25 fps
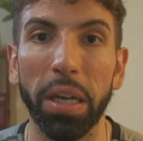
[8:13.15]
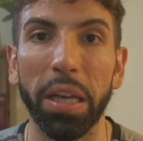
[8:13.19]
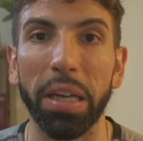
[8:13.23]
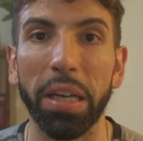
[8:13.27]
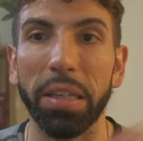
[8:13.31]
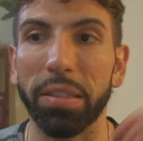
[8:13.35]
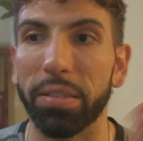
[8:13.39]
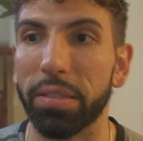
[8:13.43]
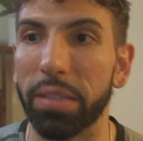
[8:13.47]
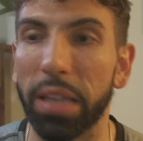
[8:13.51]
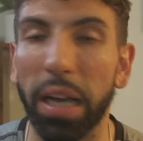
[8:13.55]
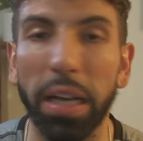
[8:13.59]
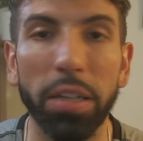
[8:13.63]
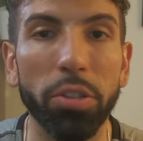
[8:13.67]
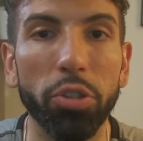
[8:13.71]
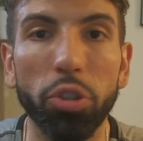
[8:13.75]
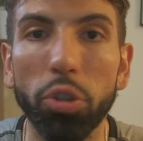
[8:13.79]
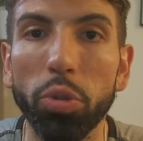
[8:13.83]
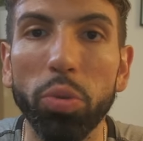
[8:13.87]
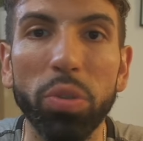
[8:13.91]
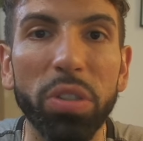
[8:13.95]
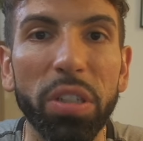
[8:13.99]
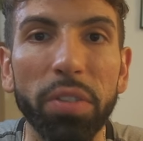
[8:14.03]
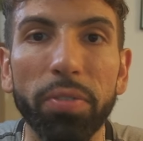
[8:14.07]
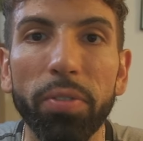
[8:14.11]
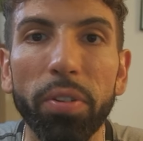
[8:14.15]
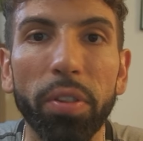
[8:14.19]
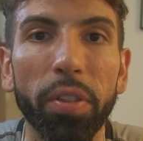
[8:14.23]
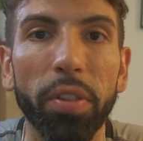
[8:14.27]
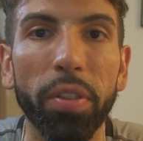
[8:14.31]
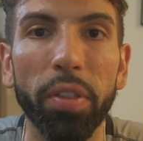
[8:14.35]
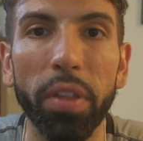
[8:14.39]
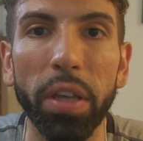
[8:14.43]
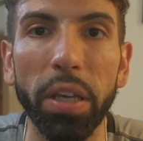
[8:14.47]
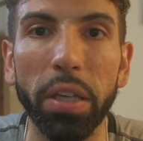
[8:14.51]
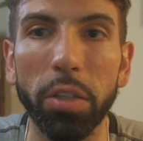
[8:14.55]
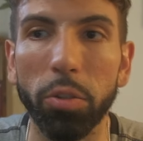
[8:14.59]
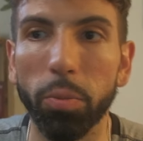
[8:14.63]
It's not two different
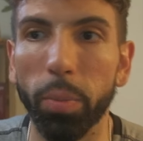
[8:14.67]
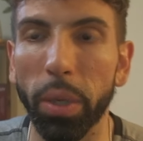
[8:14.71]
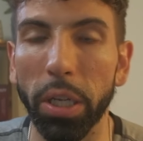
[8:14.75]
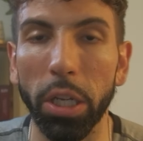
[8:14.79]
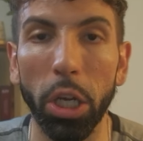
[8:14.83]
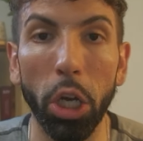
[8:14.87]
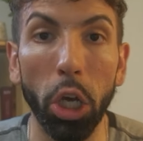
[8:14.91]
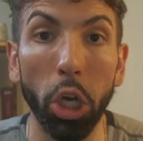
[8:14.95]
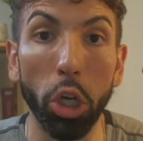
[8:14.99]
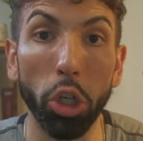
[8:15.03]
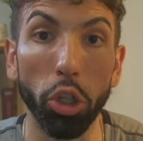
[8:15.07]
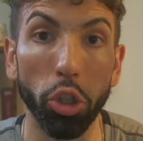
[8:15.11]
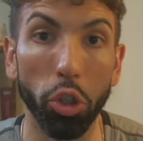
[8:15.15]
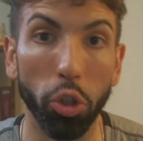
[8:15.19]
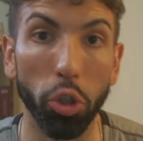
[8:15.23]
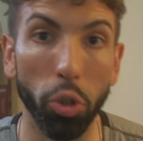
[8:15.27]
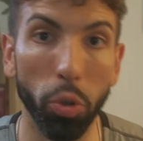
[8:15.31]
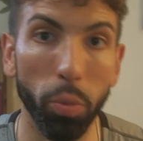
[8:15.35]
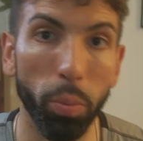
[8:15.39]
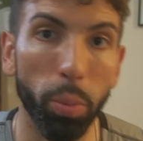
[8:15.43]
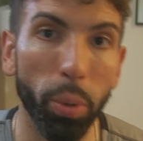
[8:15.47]
things, but you